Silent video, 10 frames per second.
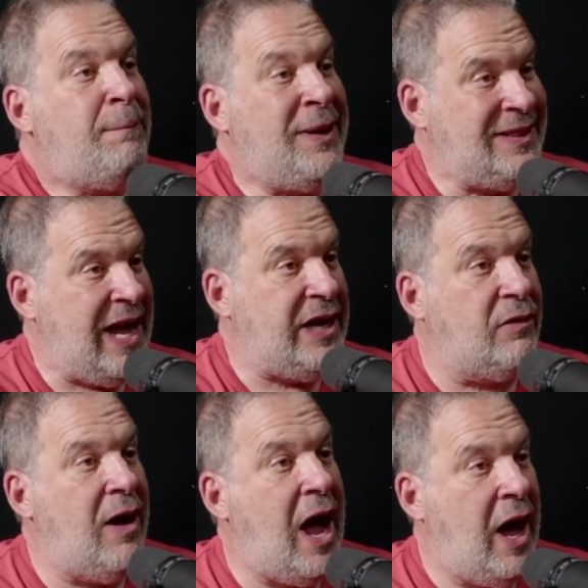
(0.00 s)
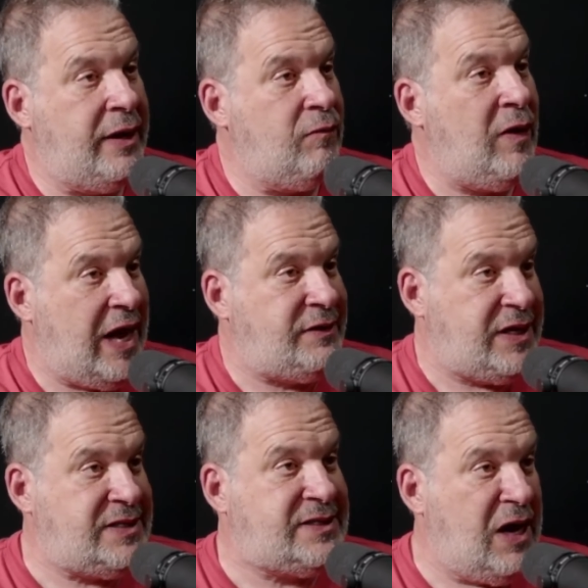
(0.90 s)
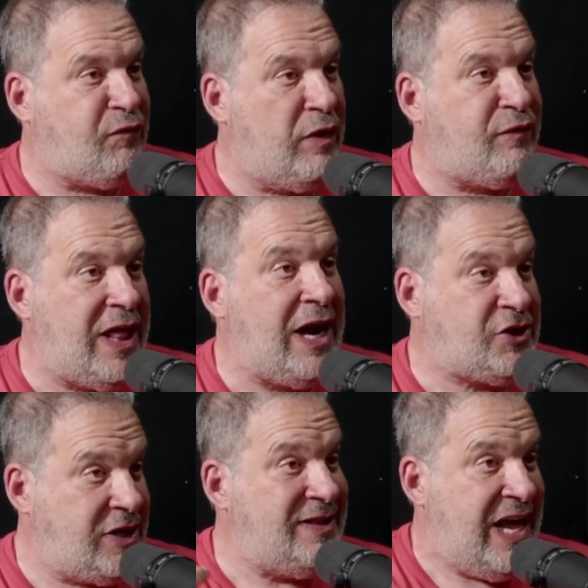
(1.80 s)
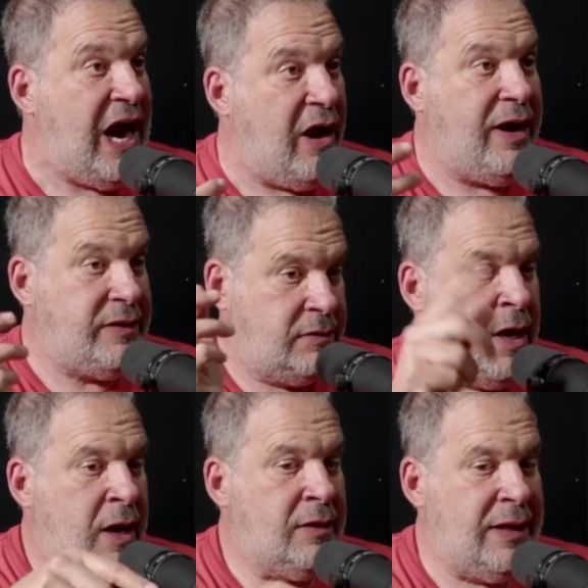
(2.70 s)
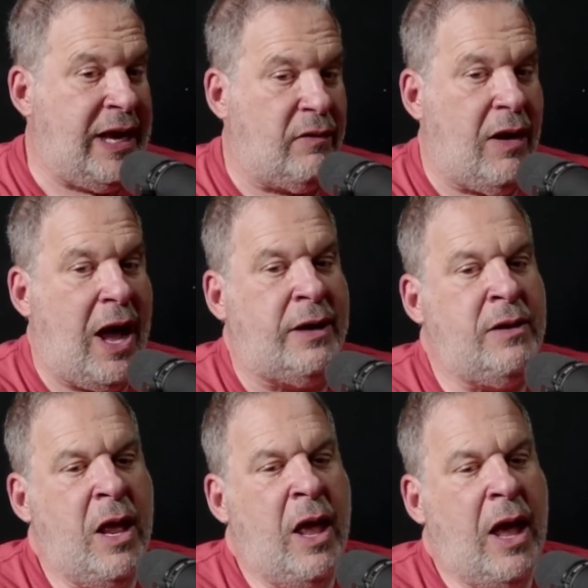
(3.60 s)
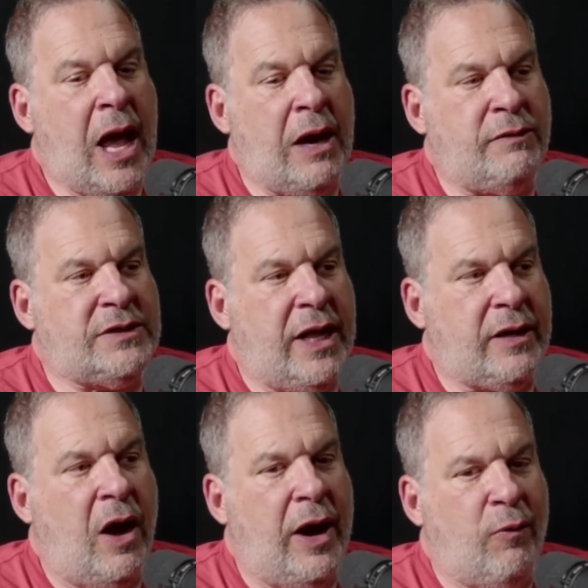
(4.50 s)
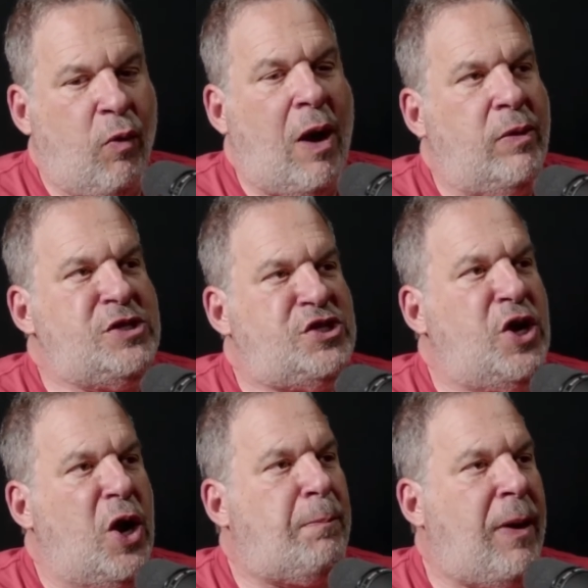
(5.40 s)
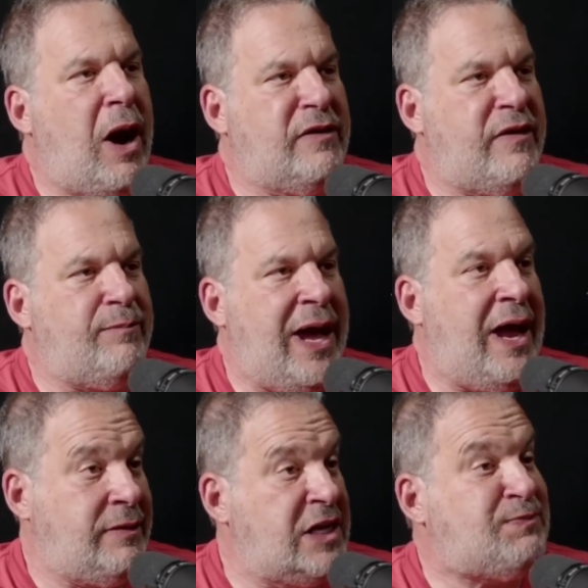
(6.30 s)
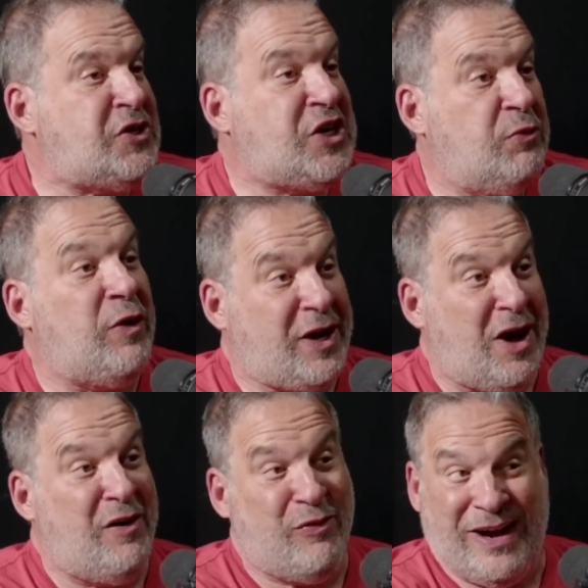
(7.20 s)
But later on, when I did self-reflection there and later on, I was like, all right, what was your part of it, man? Especially in recovery.